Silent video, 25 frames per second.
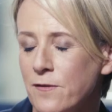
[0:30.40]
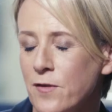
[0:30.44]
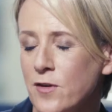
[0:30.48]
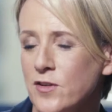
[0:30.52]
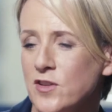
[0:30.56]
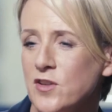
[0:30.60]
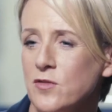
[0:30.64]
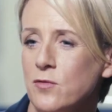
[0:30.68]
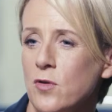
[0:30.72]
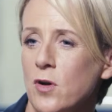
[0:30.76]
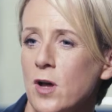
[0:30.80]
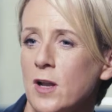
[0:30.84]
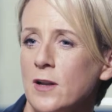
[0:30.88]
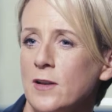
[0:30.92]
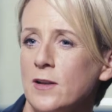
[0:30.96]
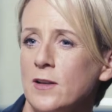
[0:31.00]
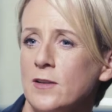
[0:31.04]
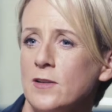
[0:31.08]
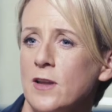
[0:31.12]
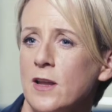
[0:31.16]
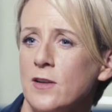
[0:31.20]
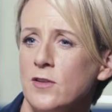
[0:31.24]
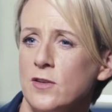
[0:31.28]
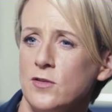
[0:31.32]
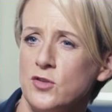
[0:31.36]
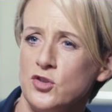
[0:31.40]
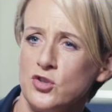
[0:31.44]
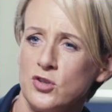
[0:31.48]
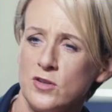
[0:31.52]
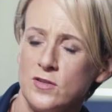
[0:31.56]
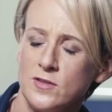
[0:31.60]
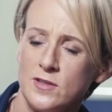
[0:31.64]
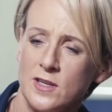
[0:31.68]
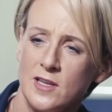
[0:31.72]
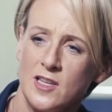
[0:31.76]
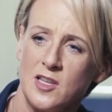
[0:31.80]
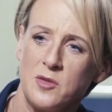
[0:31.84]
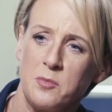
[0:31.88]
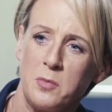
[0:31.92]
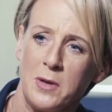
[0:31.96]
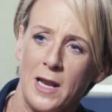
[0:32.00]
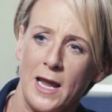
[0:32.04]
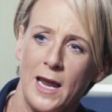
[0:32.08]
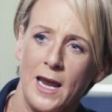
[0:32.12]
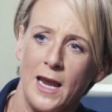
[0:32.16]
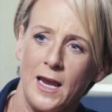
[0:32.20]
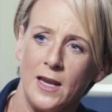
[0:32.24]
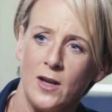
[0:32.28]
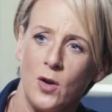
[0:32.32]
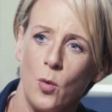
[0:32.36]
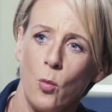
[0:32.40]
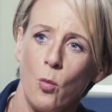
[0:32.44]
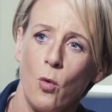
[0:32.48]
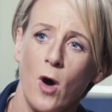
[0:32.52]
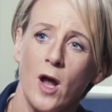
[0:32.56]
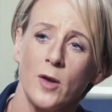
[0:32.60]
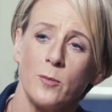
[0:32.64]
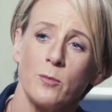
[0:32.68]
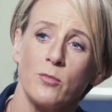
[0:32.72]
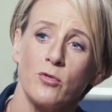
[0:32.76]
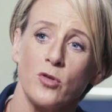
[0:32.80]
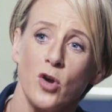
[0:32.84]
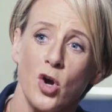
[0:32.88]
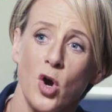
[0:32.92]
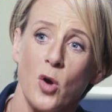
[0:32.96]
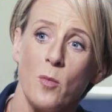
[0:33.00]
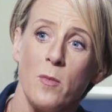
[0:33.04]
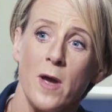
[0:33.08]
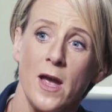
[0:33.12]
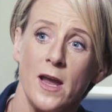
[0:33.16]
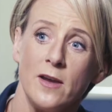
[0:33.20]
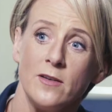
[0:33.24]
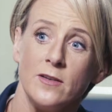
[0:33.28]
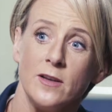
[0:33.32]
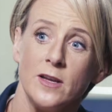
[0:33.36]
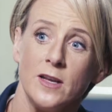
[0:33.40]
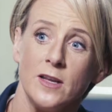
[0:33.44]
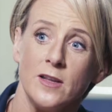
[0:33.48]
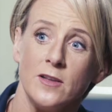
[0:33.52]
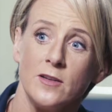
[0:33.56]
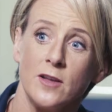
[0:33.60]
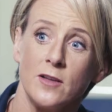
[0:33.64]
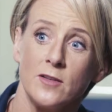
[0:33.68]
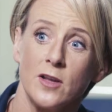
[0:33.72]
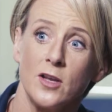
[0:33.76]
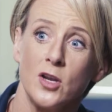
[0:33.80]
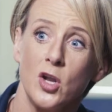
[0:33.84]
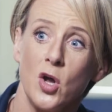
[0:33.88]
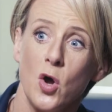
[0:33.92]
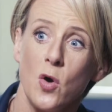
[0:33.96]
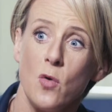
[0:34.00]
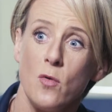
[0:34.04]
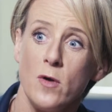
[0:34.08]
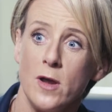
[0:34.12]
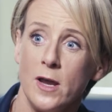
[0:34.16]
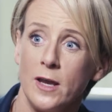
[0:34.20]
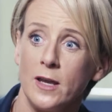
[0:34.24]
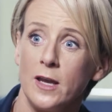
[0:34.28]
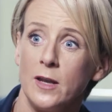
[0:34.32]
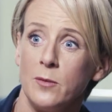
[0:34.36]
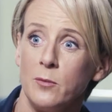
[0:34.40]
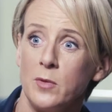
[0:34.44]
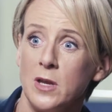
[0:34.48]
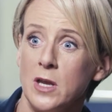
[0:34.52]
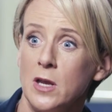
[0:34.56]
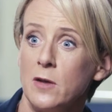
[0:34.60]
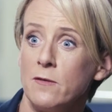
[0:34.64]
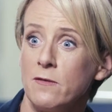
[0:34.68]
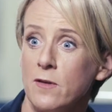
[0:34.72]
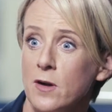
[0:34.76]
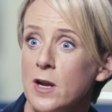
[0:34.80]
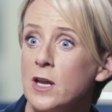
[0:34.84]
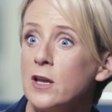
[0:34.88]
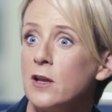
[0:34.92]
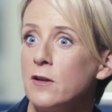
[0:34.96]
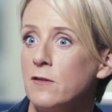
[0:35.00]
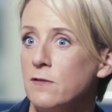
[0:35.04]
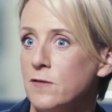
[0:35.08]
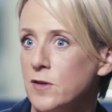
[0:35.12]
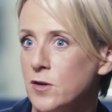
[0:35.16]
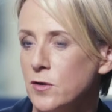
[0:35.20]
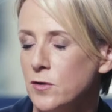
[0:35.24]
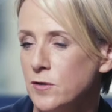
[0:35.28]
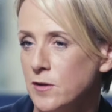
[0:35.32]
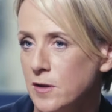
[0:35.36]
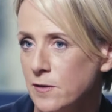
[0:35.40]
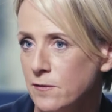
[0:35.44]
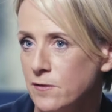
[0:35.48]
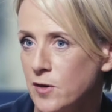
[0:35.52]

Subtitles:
First of all, just explain what probate is, because I know it can be very confusing